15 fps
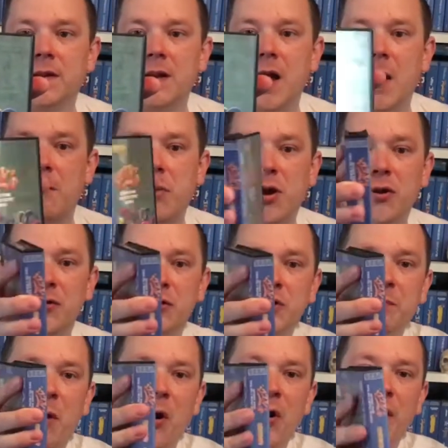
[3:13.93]
A Blue
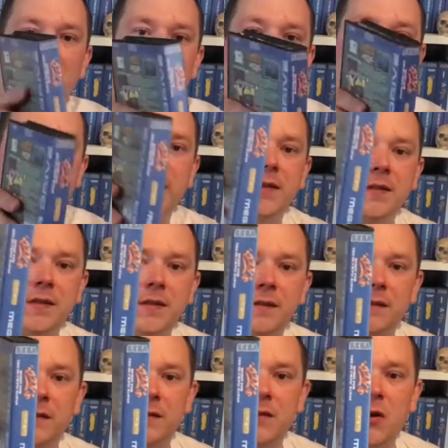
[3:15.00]
Spine, guys.
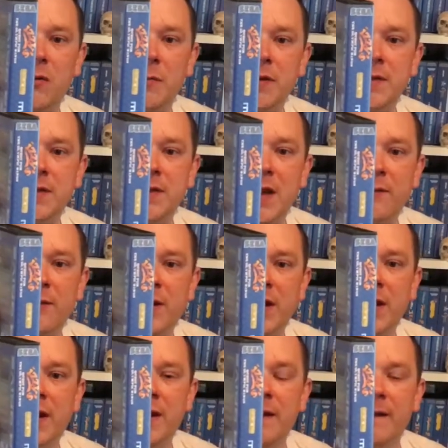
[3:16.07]
Tom is
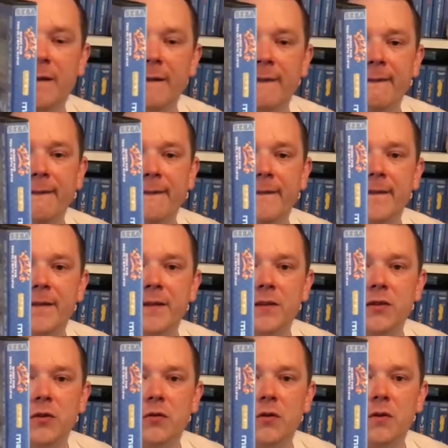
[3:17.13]
definitely
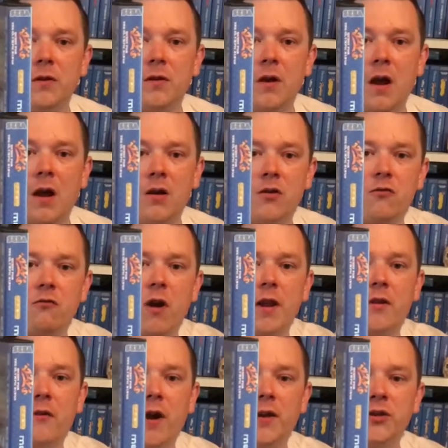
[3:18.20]
doing a
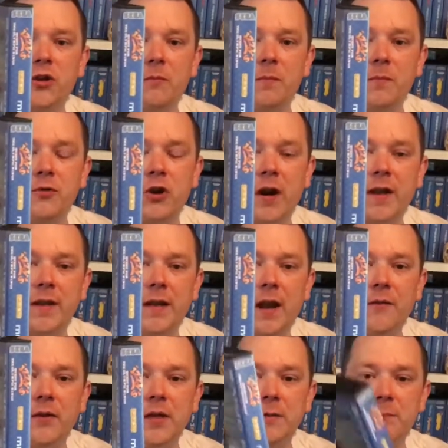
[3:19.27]
great job tracking
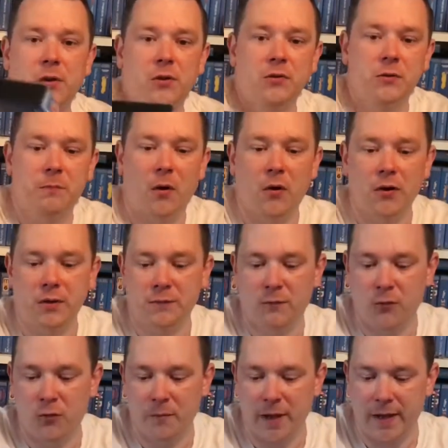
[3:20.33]
down these Blue Spines
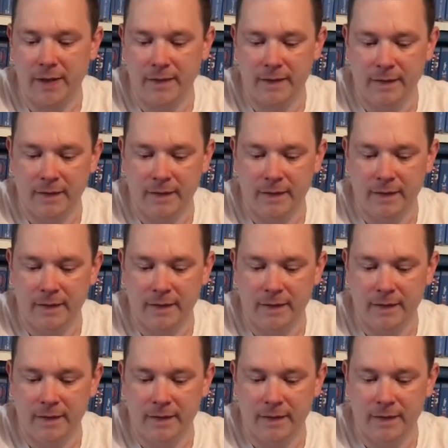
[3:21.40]
for me.